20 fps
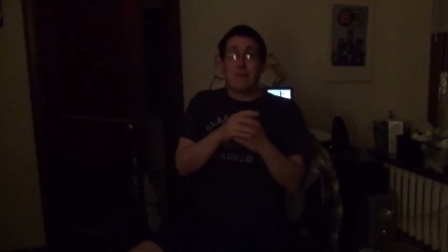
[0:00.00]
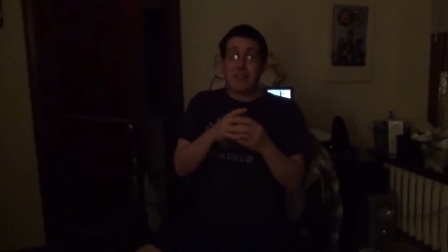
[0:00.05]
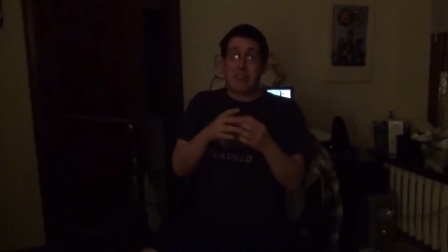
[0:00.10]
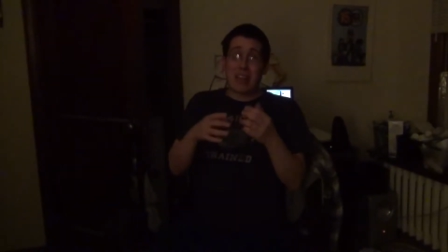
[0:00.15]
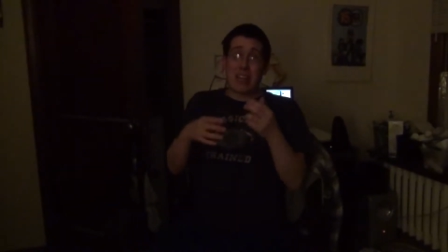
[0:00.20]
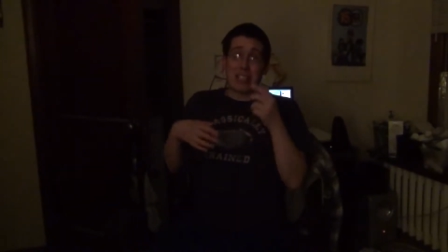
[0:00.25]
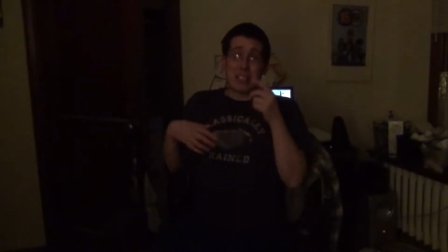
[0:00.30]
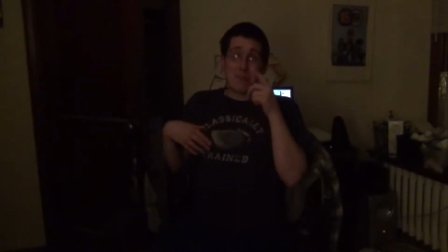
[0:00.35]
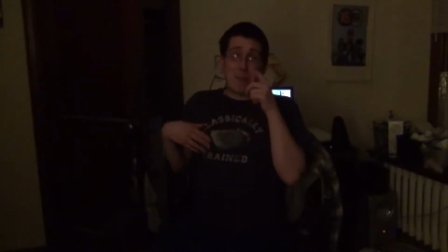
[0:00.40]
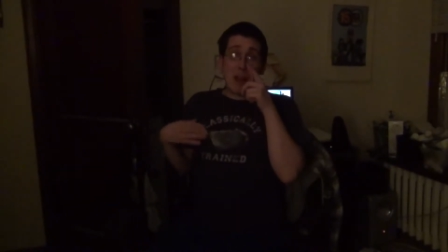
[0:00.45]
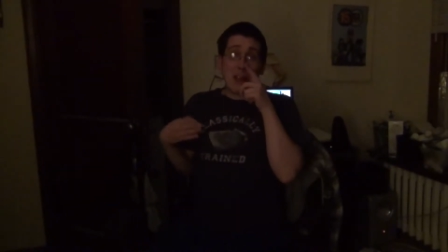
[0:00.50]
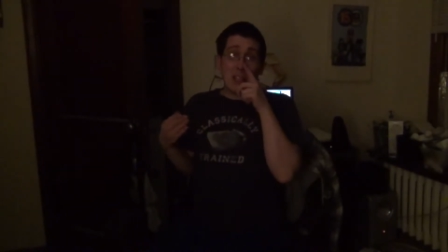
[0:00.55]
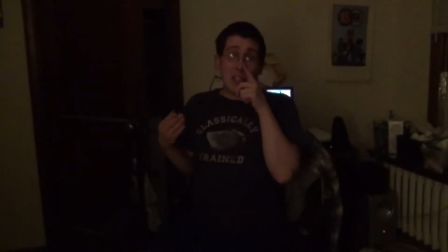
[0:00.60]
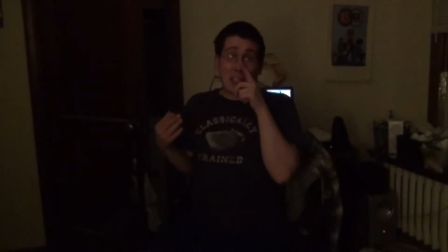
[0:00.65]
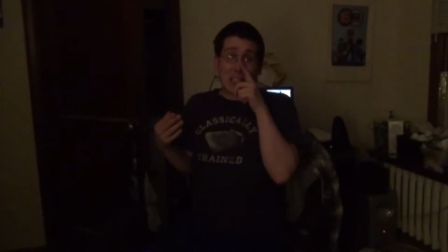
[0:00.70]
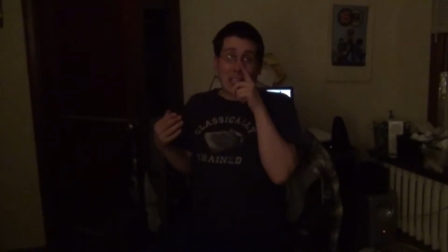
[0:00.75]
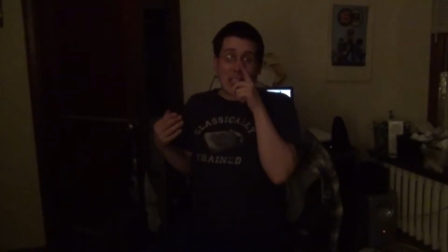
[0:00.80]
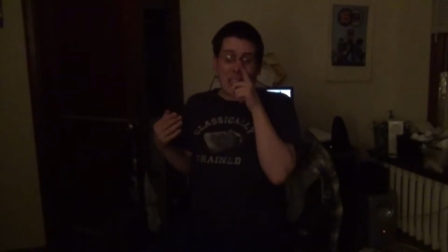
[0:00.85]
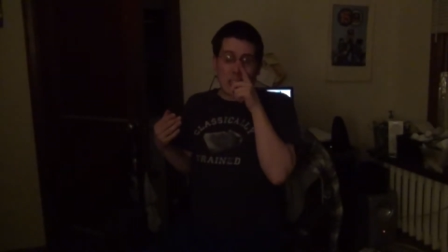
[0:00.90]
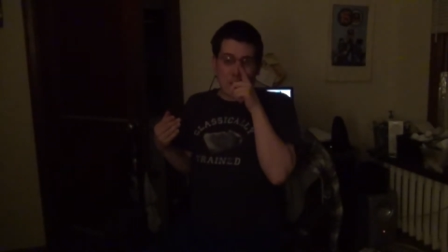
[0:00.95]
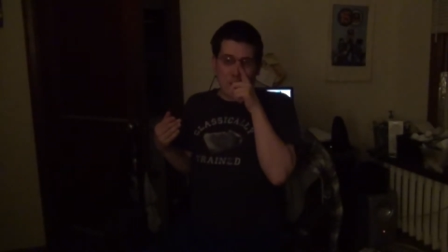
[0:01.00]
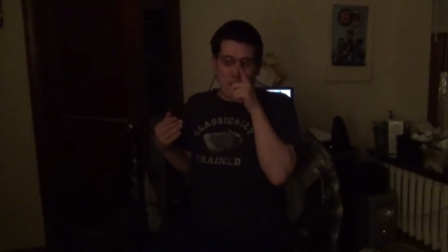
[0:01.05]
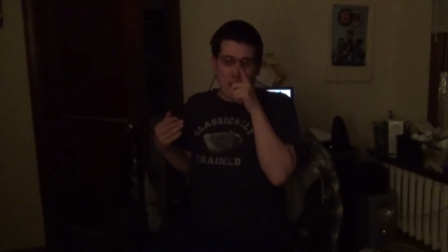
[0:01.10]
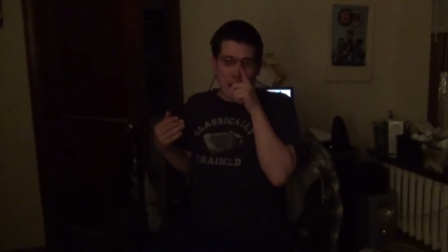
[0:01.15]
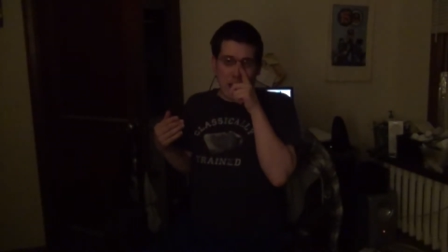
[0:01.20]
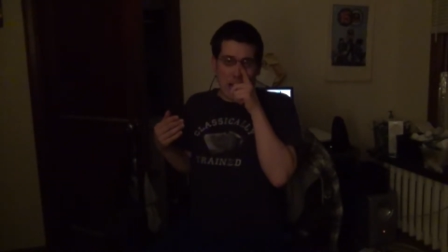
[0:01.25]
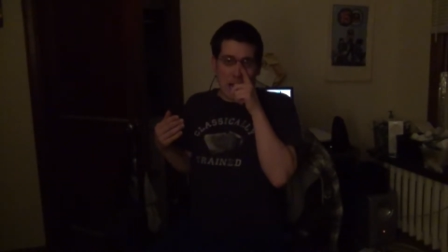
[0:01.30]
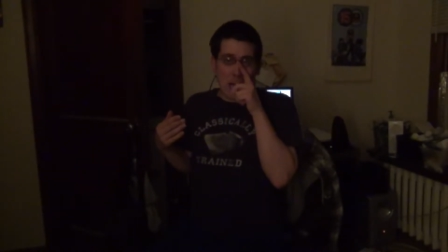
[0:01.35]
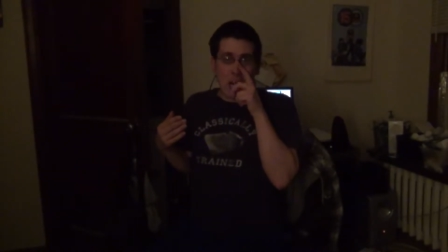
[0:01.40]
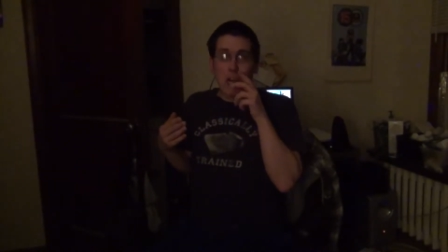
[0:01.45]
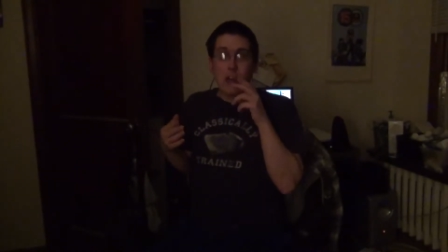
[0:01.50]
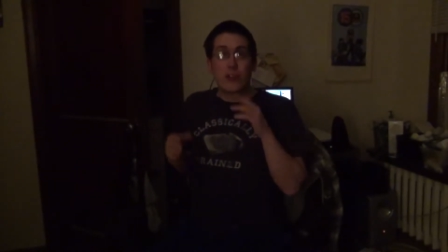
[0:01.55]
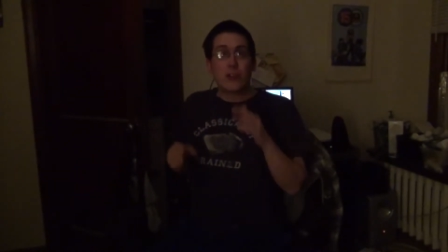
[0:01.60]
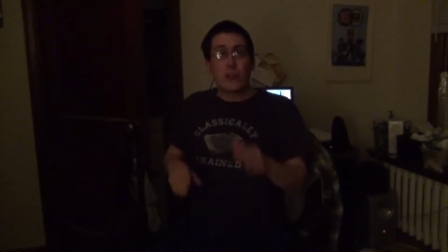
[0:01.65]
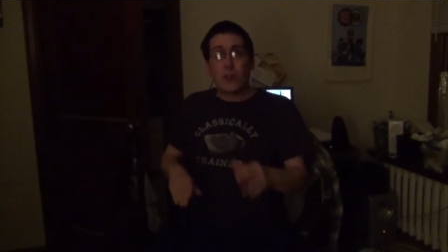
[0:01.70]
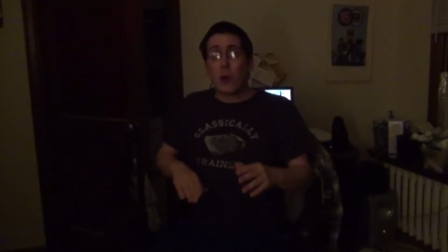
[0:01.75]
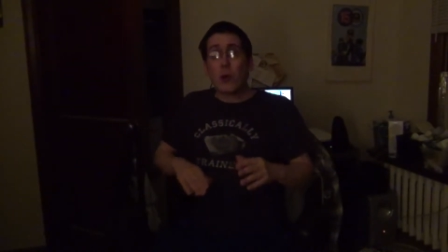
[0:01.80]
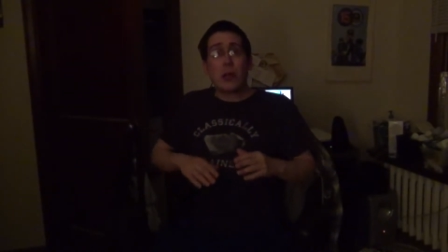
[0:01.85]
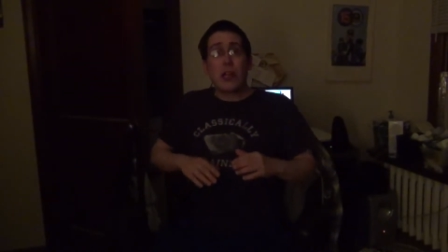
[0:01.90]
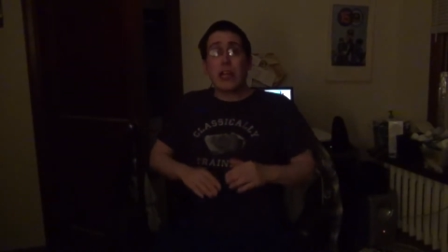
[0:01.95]
because basically, to me,
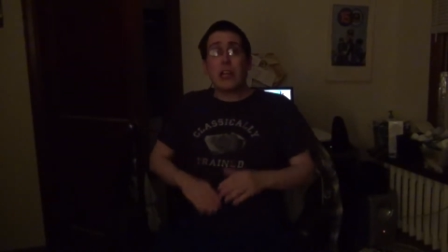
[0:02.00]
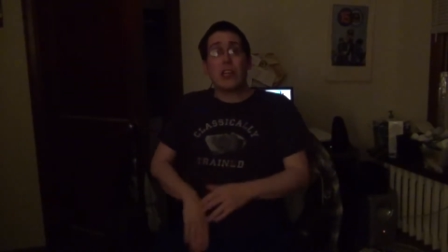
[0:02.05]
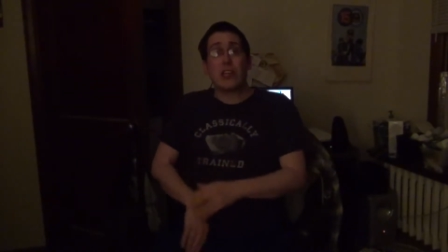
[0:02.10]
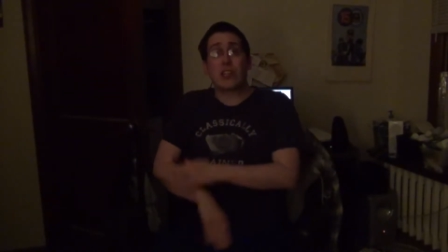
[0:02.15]
Sony